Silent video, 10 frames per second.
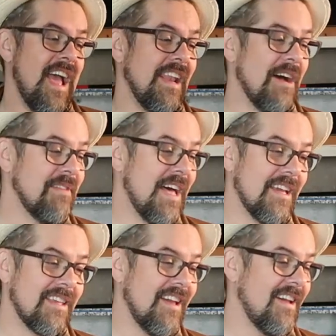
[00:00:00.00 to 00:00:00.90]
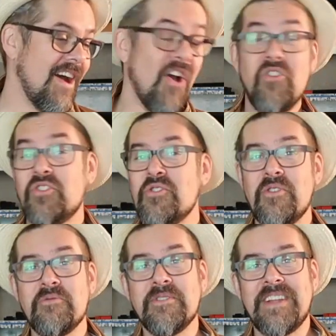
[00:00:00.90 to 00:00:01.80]
And I'm like, are you
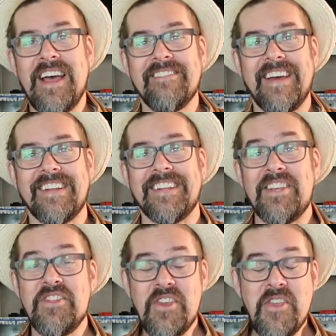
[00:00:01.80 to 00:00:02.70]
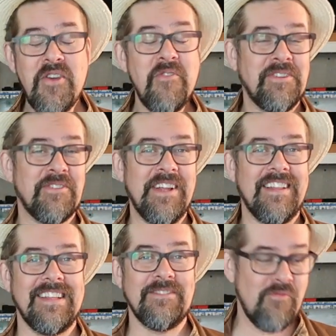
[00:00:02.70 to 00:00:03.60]
sure you want to have that? The huge
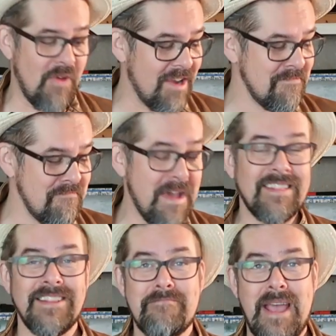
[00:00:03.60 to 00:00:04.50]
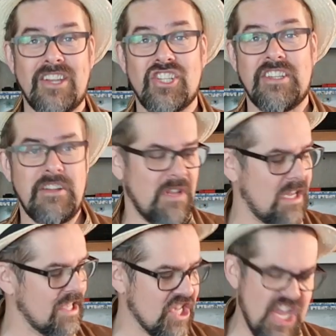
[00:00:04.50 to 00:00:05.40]
grille in one metal mesh. And she was
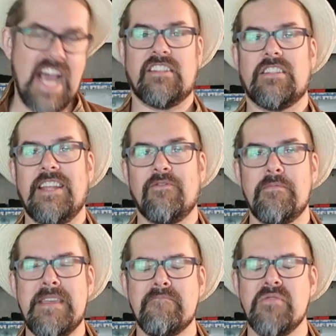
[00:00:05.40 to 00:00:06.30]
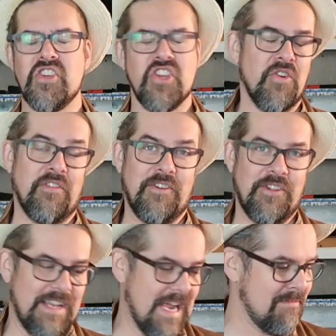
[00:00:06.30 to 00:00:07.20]
like, yes, it will be
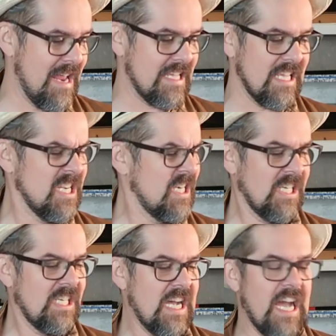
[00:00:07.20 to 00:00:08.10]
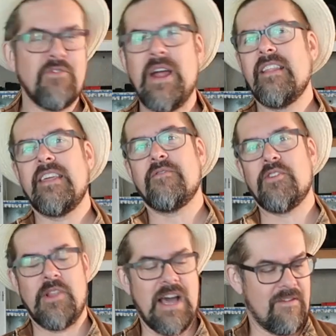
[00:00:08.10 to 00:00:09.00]
beautiful. And I'm like, I do anything for
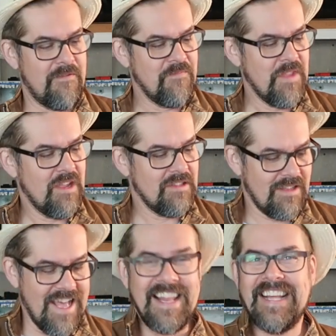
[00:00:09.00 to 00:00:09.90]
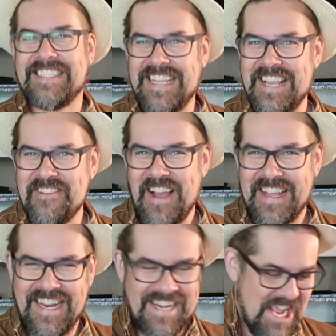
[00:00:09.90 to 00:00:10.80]
you, love. So let's see if
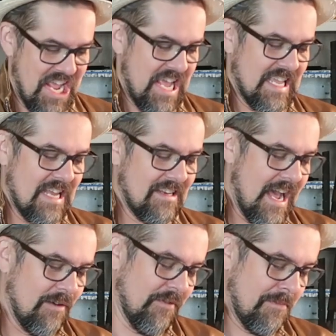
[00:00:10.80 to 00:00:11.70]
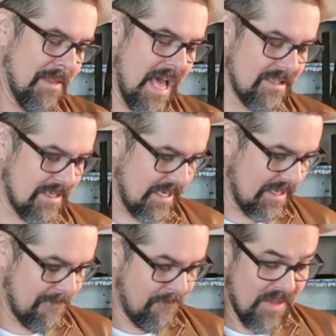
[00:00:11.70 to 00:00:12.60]
I can get it up in plastic.
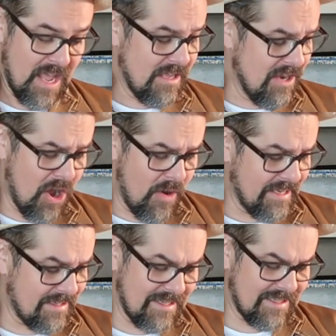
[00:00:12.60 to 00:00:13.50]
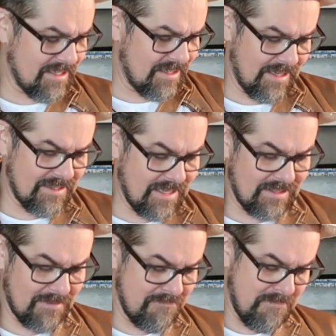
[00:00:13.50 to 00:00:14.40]
You know, it's
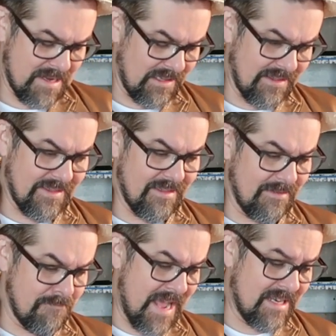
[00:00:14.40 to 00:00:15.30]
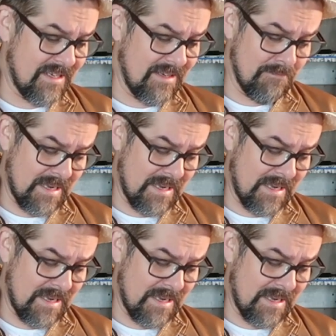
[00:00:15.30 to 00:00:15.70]
just a metal mesh.